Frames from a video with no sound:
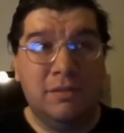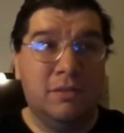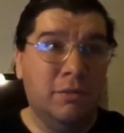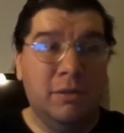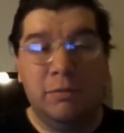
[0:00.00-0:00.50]
He's
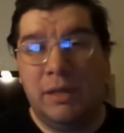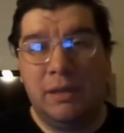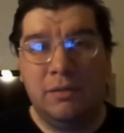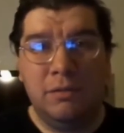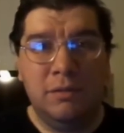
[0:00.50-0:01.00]
just going
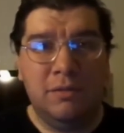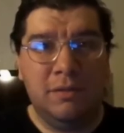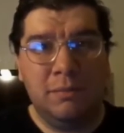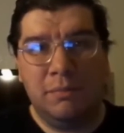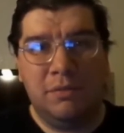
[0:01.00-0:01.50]
around doing
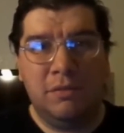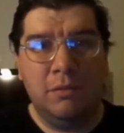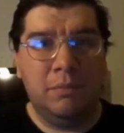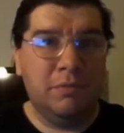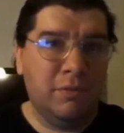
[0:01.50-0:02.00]
some
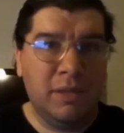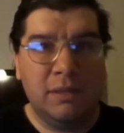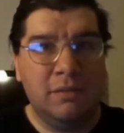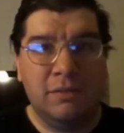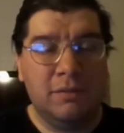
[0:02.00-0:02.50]
stupid
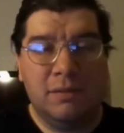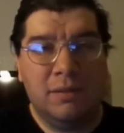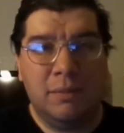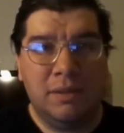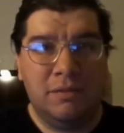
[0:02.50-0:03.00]

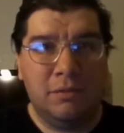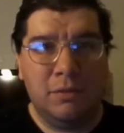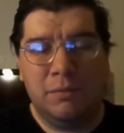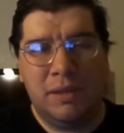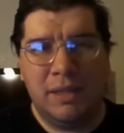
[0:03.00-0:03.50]
things. I mean, he's
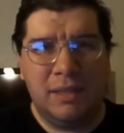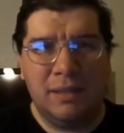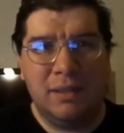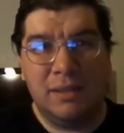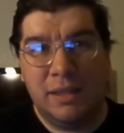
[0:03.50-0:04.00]
sort of like
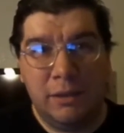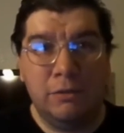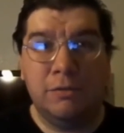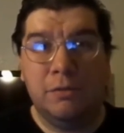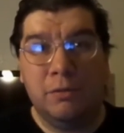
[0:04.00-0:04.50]
a
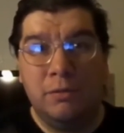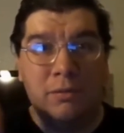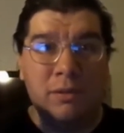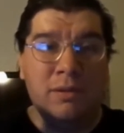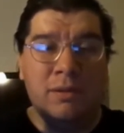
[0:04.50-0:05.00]

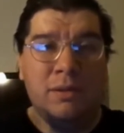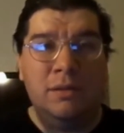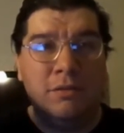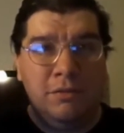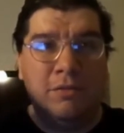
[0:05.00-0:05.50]
character
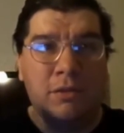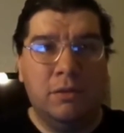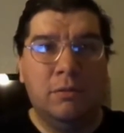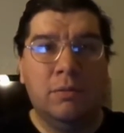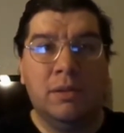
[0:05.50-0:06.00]
on the
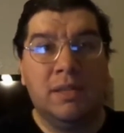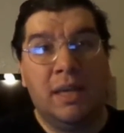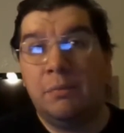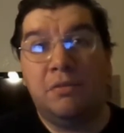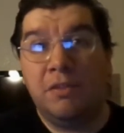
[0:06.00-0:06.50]
show uh,
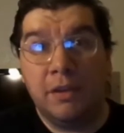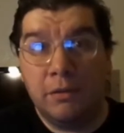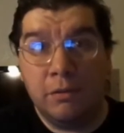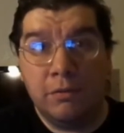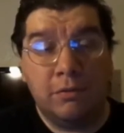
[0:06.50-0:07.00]
Game
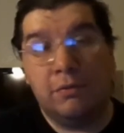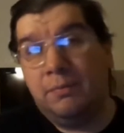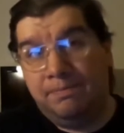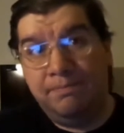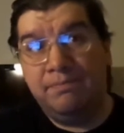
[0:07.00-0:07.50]
Shakers.